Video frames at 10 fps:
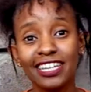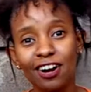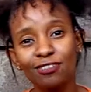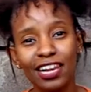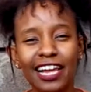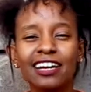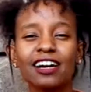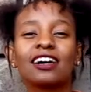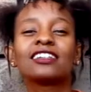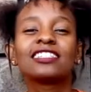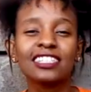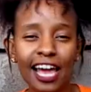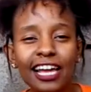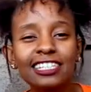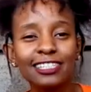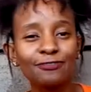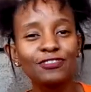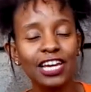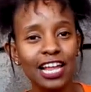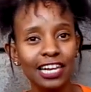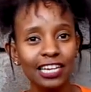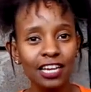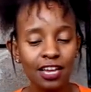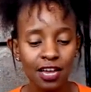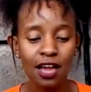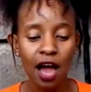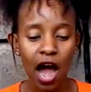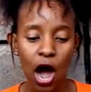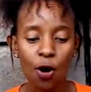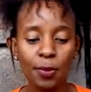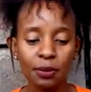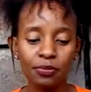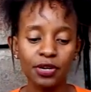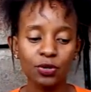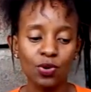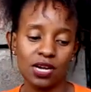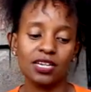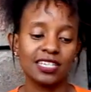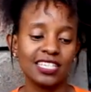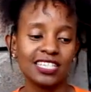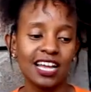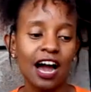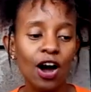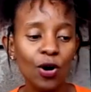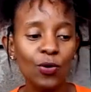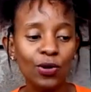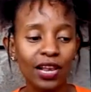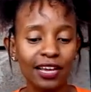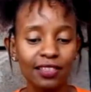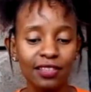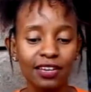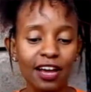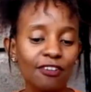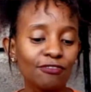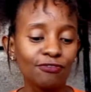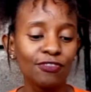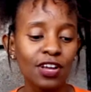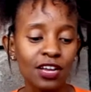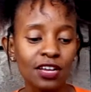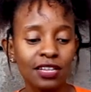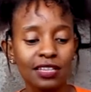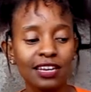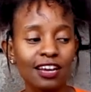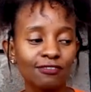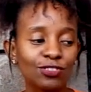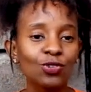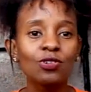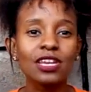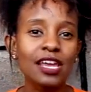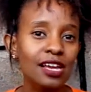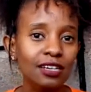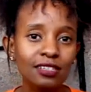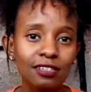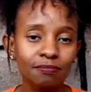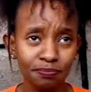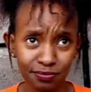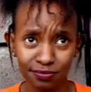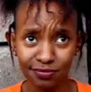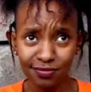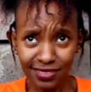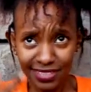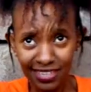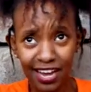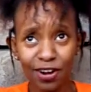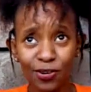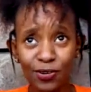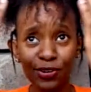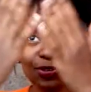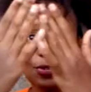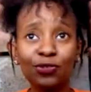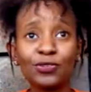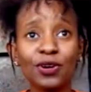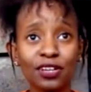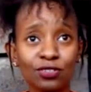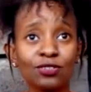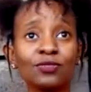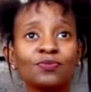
down like scientifically how my brain works, how like the nerves connect, and how you can